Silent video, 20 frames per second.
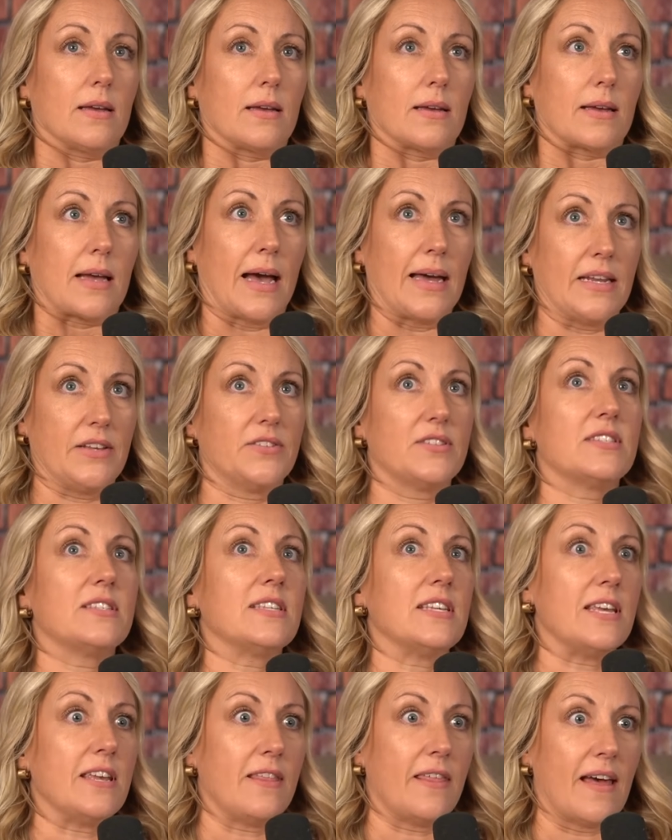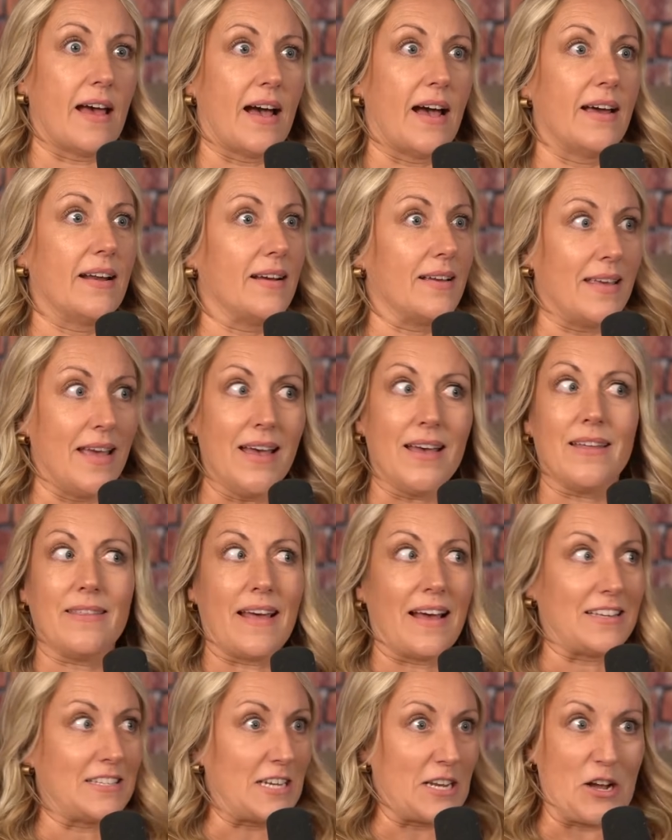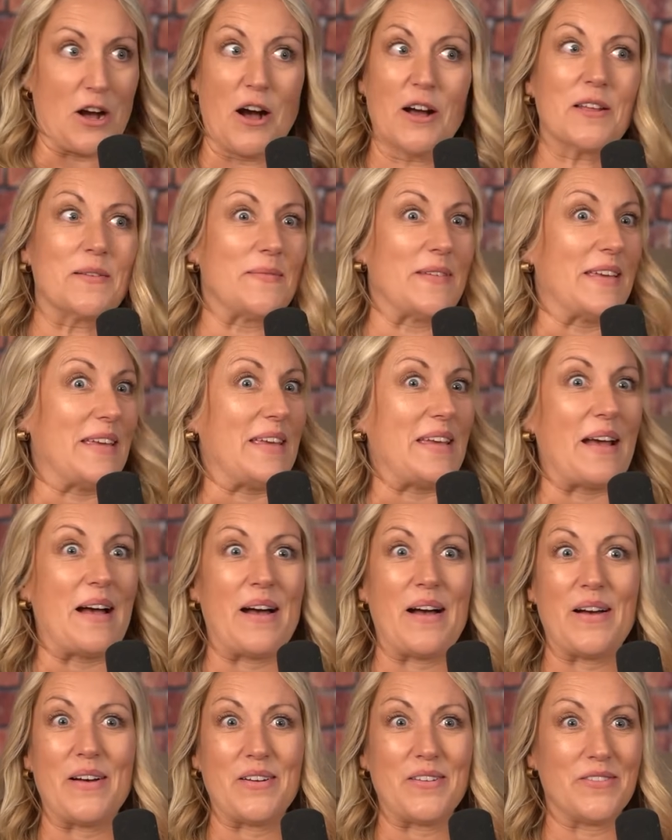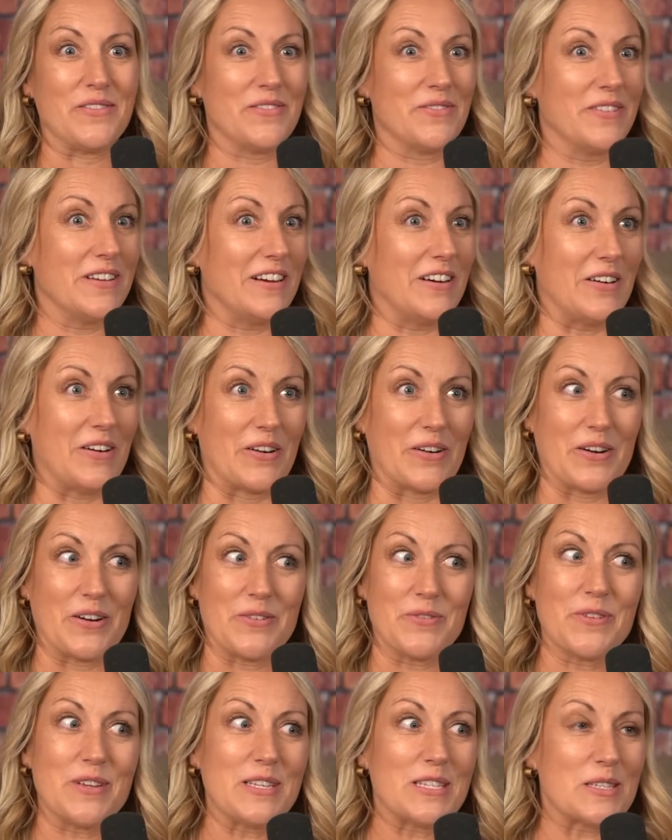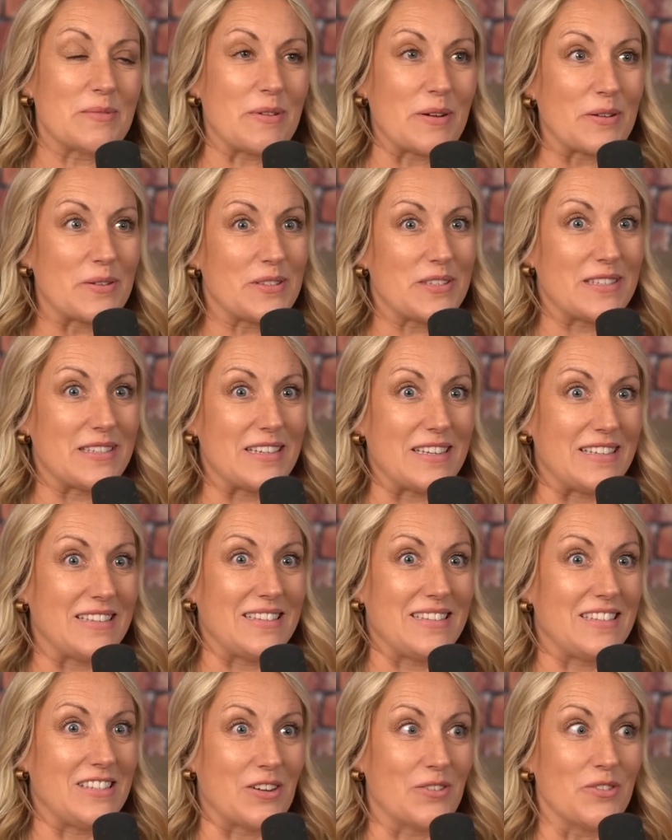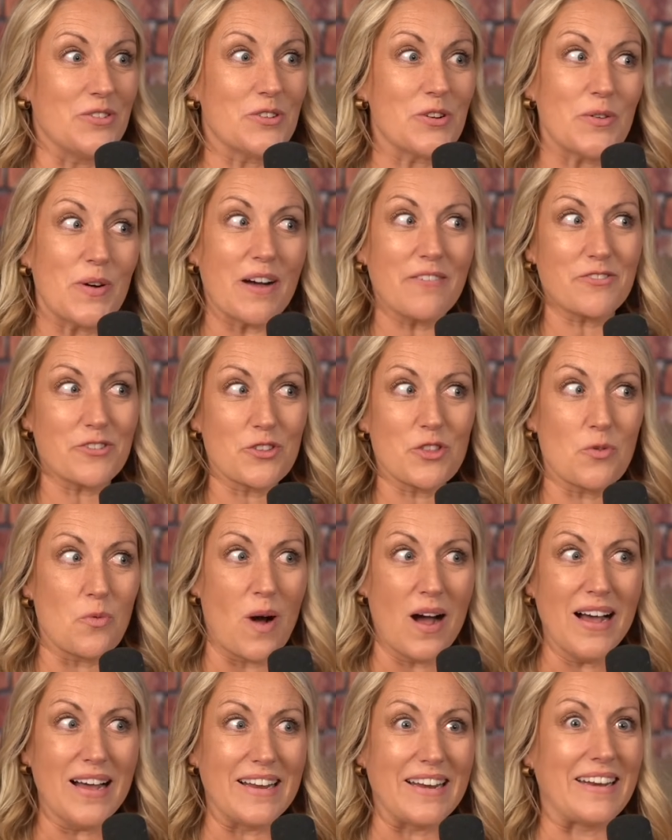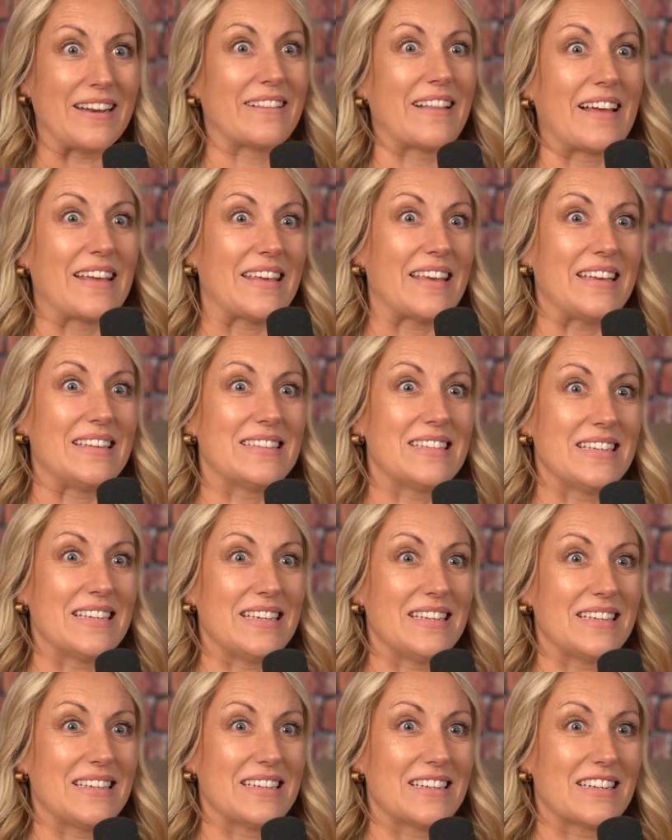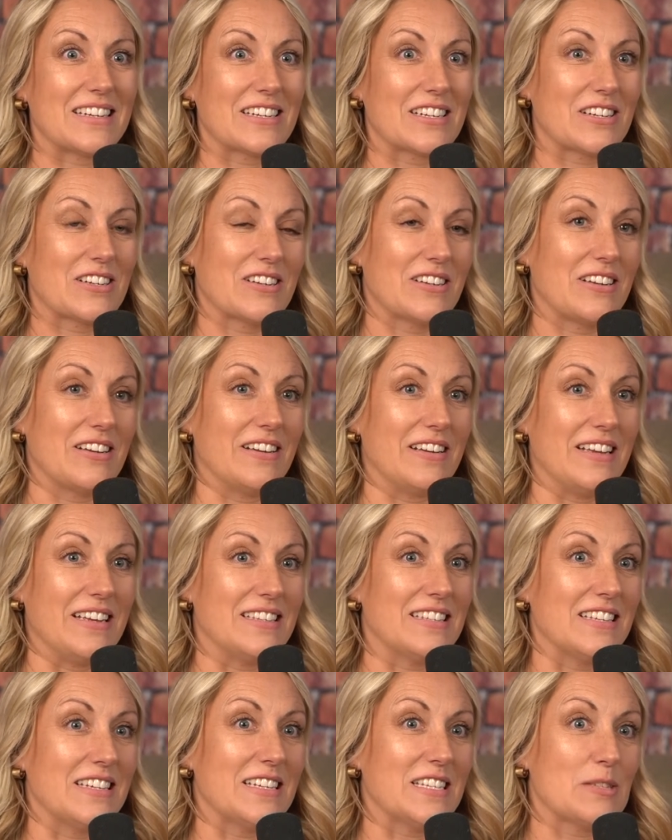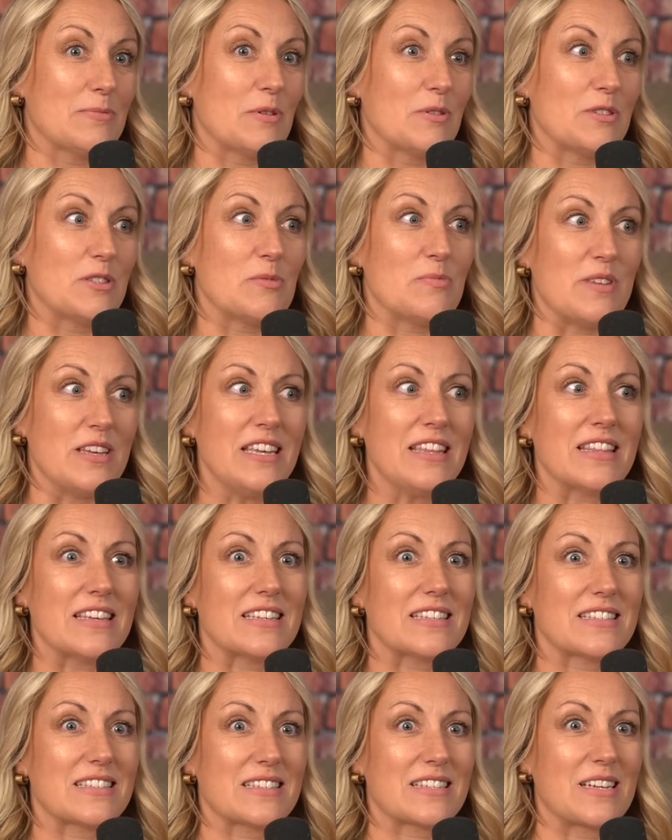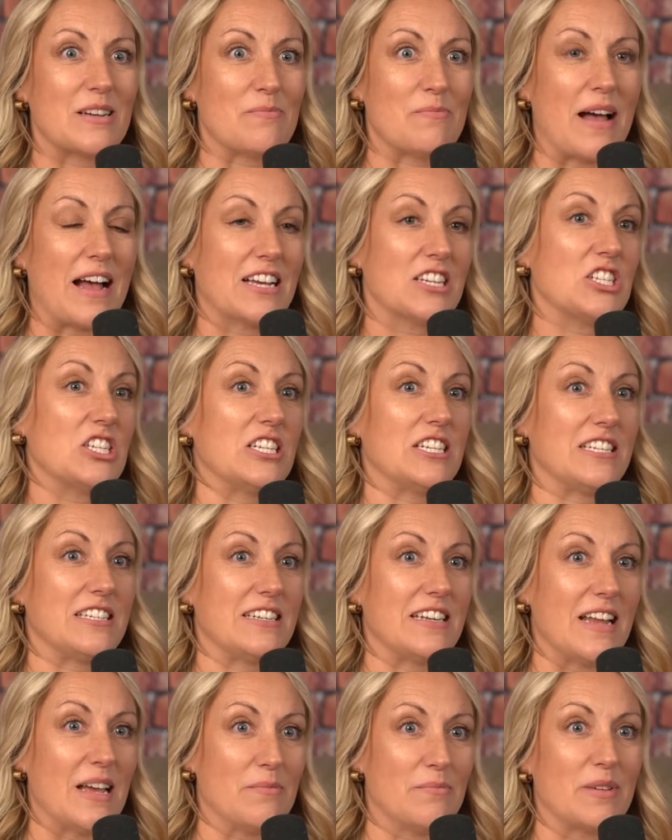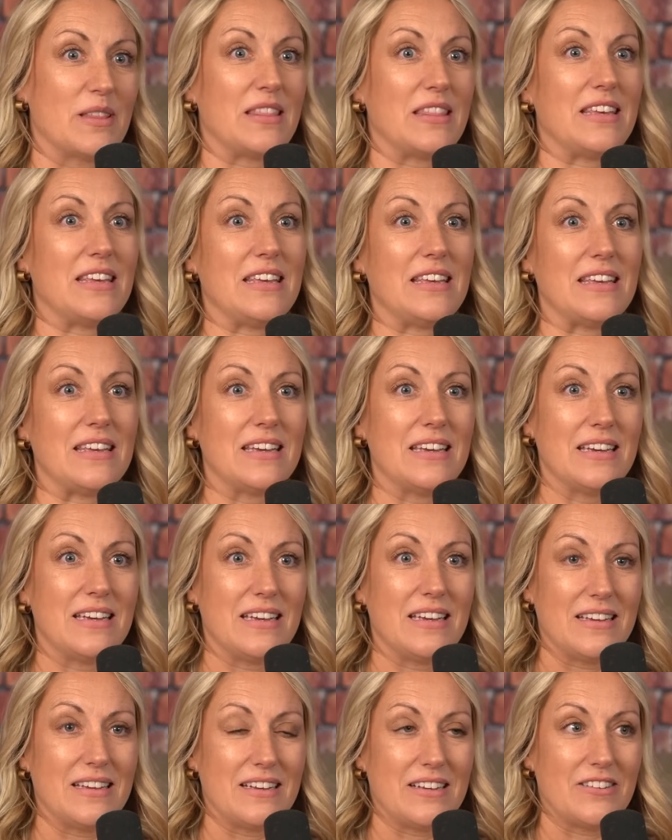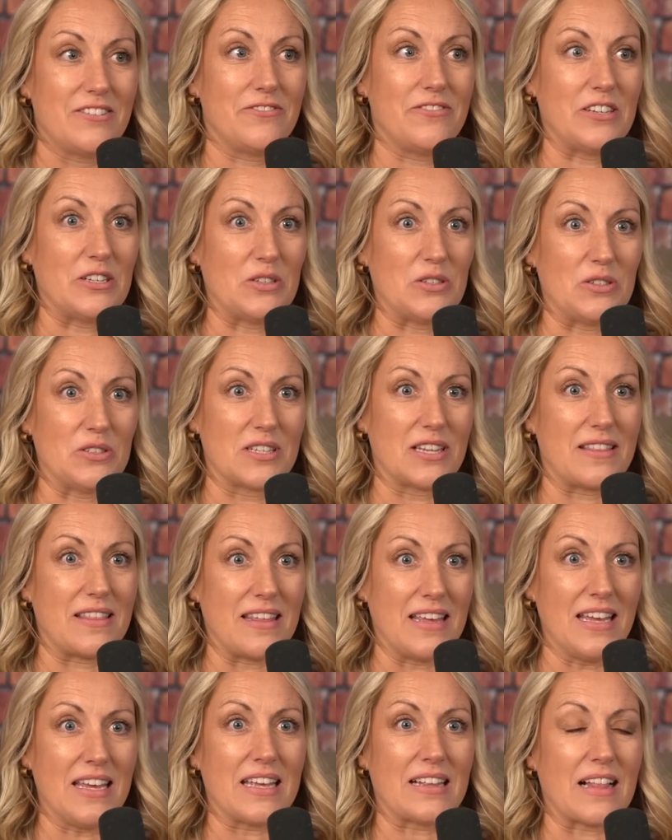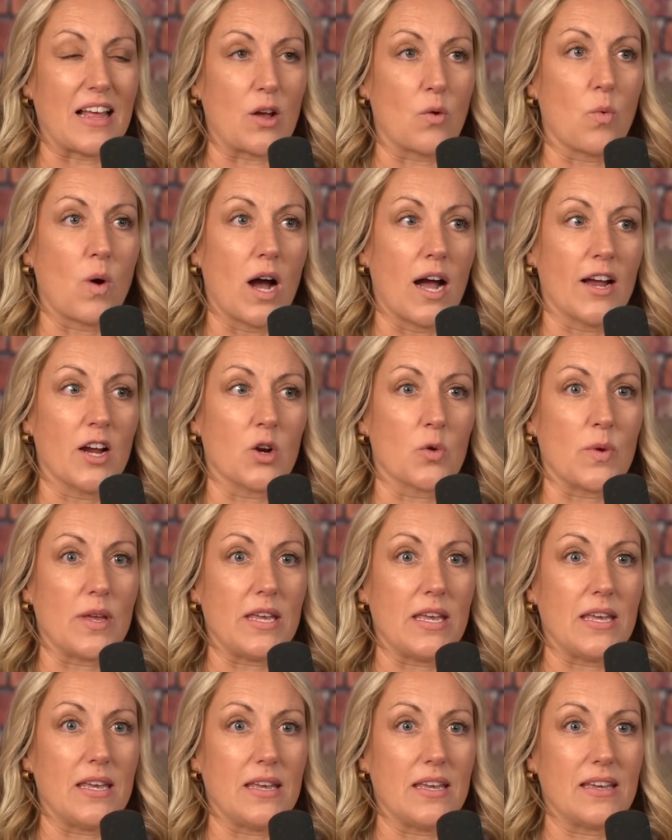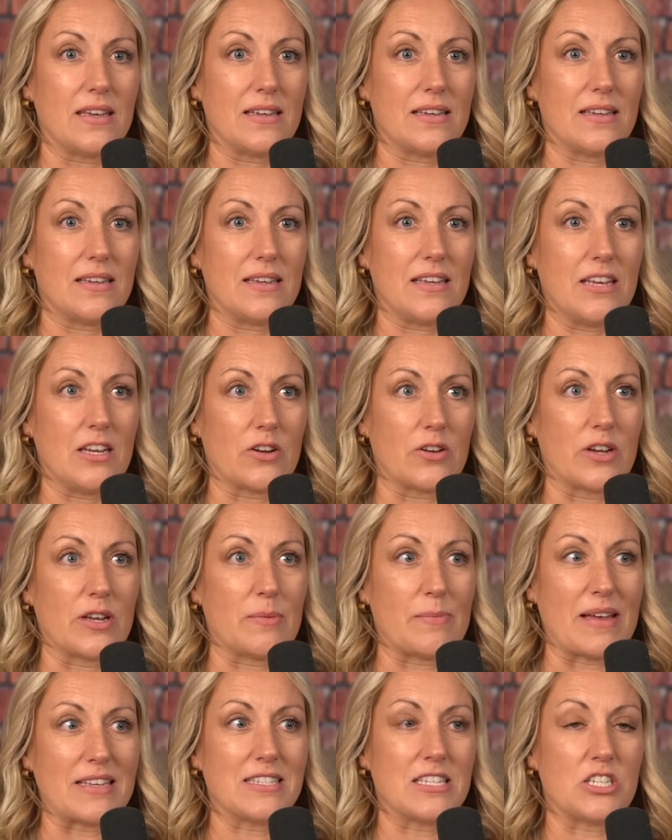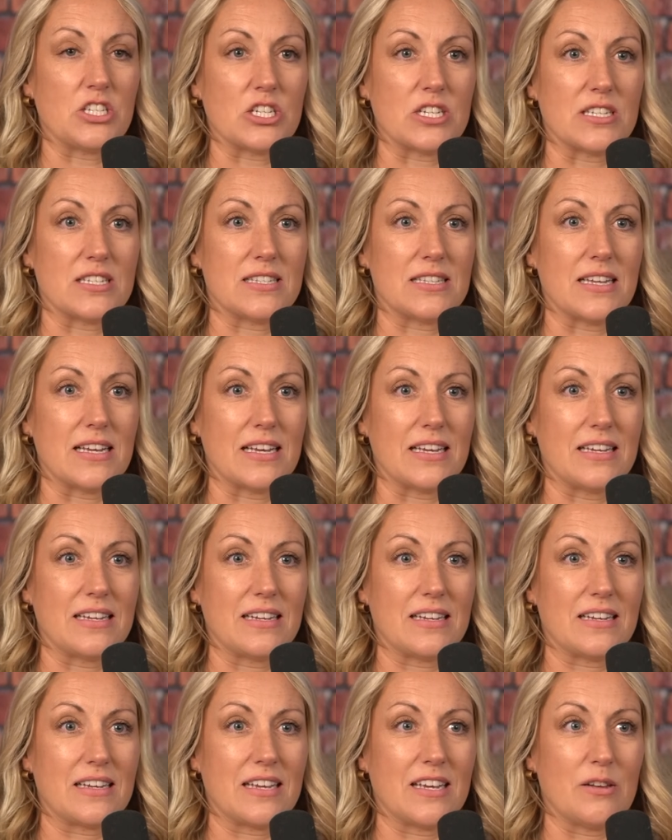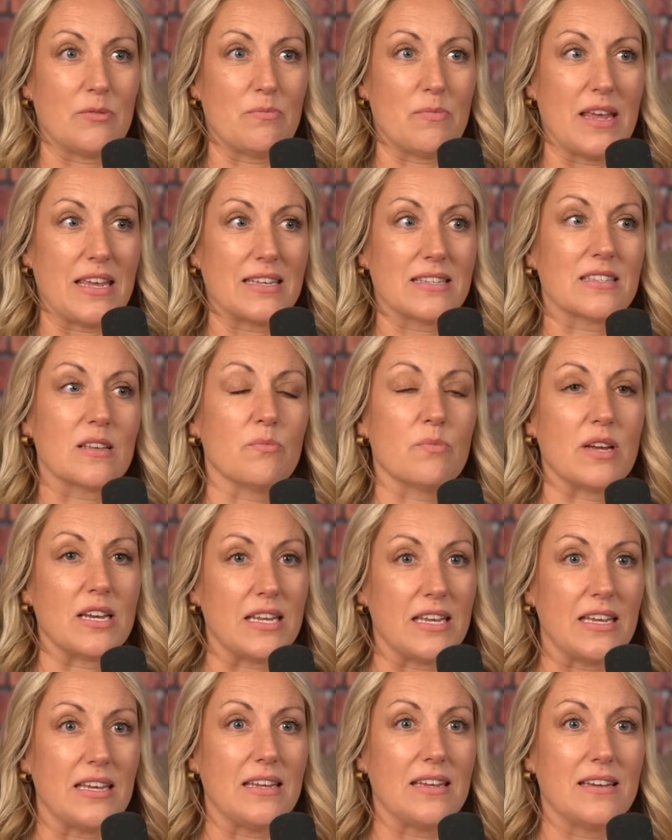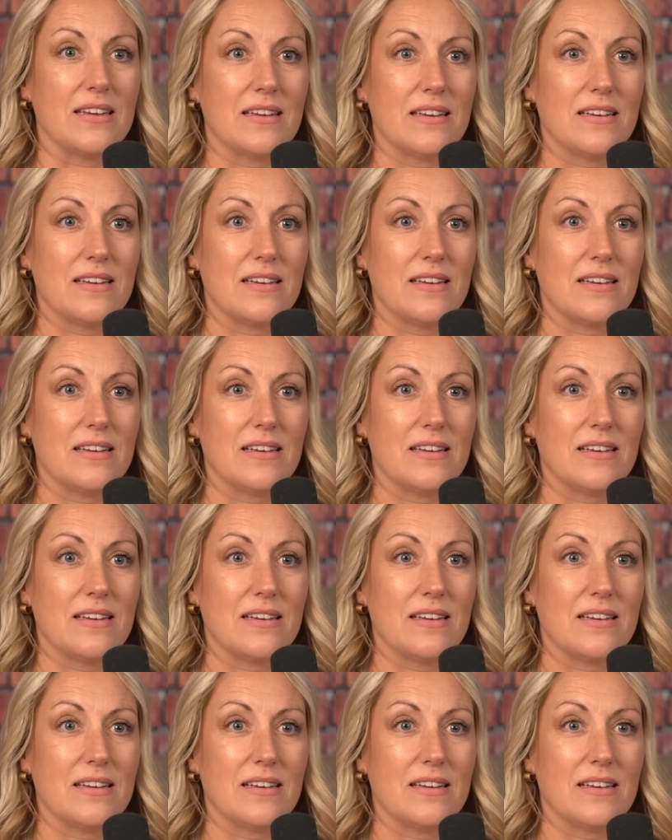kind of see that again that dichotomy of aren't we supposed to, don't you go after the one like isn't isn't it supposed to be this compassion empathy filled thing like why are we hearing messages that can make somebody